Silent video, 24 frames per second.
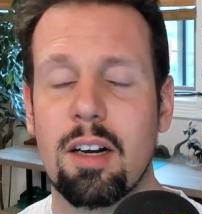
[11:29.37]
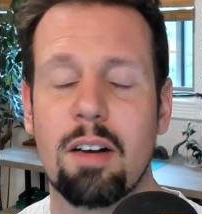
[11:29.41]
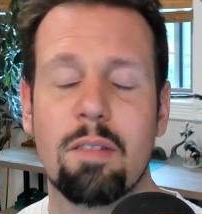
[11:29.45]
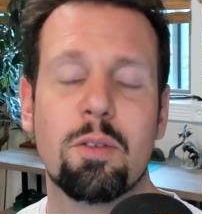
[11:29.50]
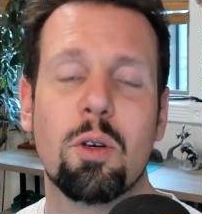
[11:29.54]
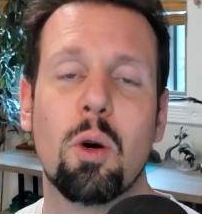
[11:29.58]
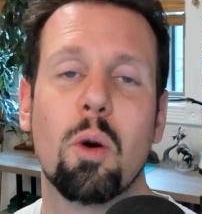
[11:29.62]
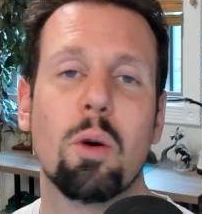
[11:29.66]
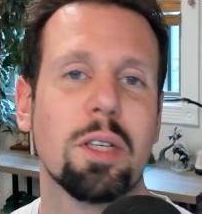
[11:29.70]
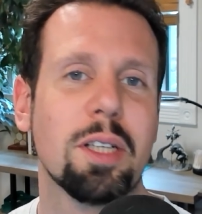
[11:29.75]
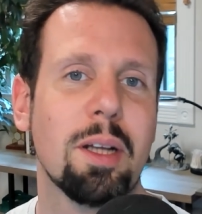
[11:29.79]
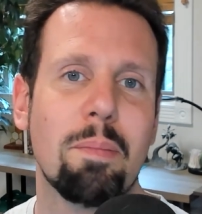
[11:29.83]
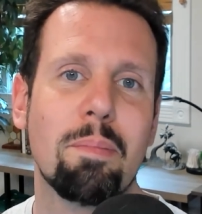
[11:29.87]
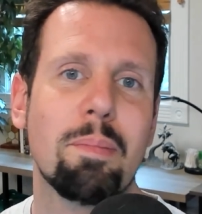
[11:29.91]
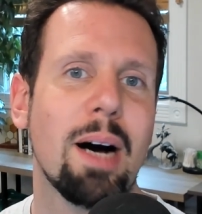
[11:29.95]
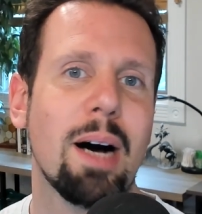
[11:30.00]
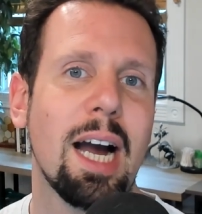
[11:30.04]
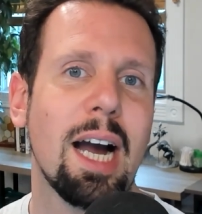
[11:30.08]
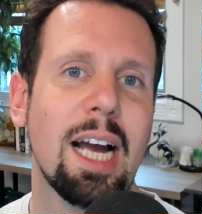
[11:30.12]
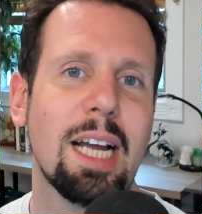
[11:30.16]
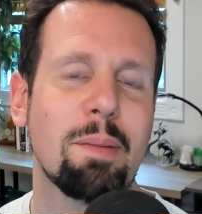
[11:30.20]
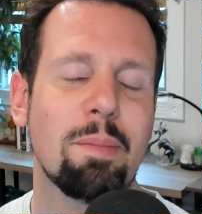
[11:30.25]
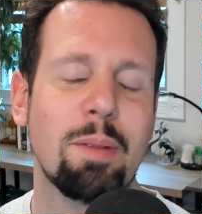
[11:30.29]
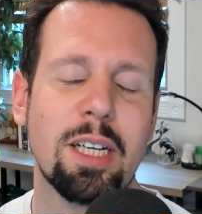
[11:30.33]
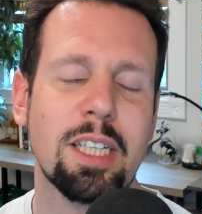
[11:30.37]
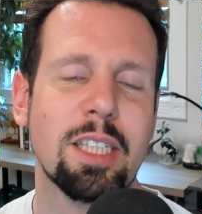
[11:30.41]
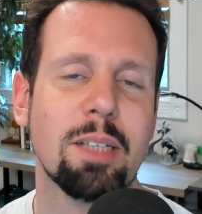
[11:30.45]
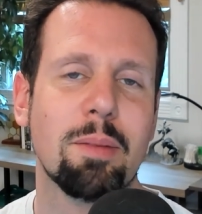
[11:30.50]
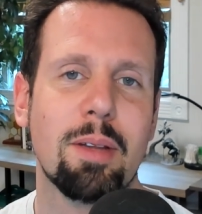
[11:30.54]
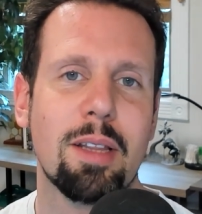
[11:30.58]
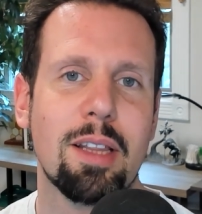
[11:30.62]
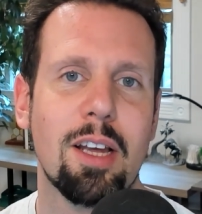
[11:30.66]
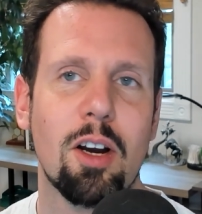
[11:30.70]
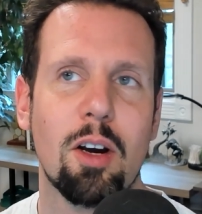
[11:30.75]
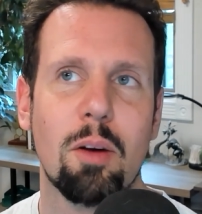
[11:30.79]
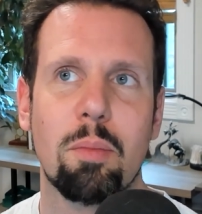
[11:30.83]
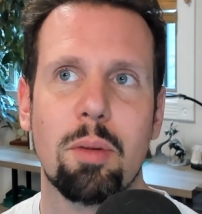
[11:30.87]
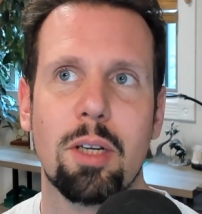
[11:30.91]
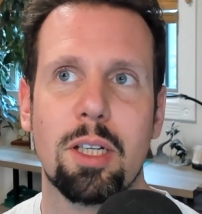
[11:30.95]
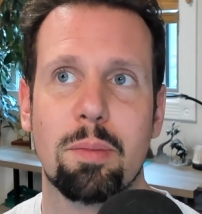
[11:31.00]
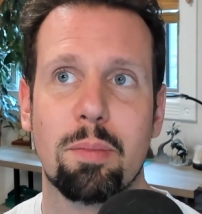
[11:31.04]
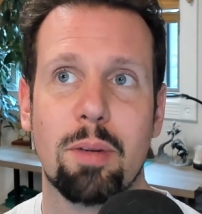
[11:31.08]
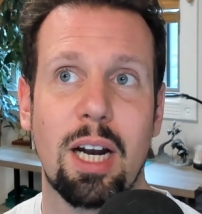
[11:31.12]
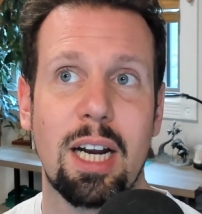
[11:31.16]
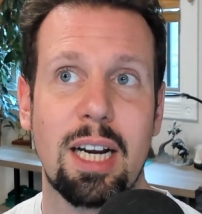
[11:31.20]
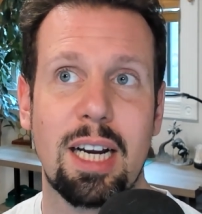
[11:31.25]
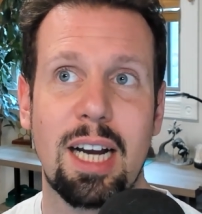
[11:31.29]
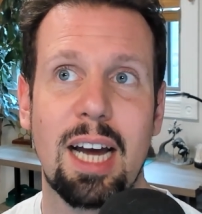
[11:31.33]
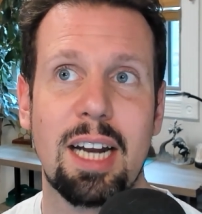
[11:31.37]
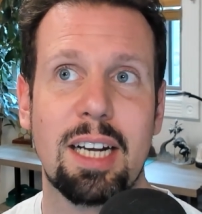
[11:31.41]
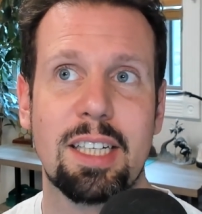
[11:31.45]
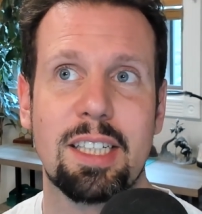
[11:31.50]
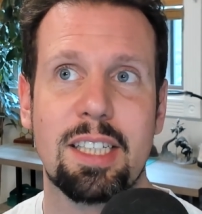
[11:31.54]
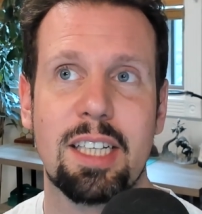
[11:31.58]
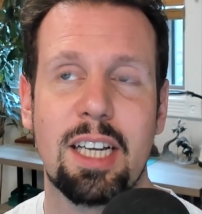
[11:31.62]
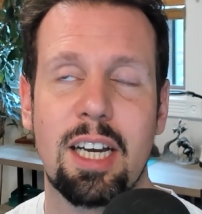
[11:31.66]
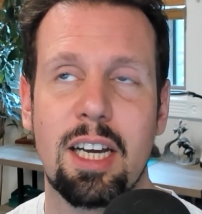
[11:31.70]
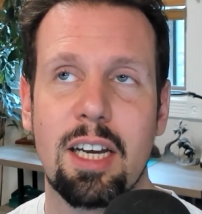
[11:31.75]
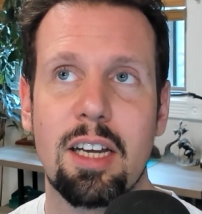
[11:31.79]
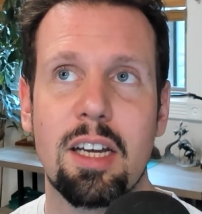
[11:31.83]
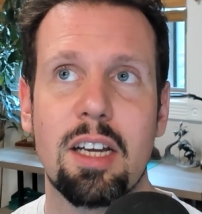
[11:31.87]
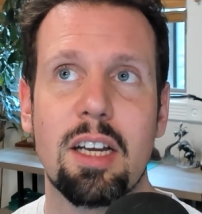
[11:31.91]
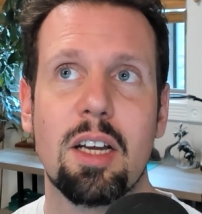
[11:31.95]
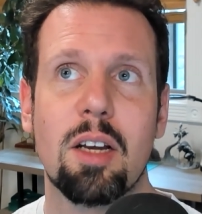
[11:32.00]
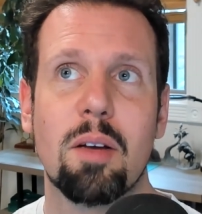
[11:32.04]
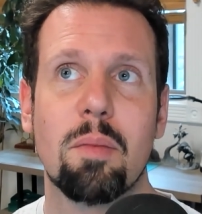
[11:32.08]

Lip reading: Of course, I'm biased because I'm a therapist, but I got to say,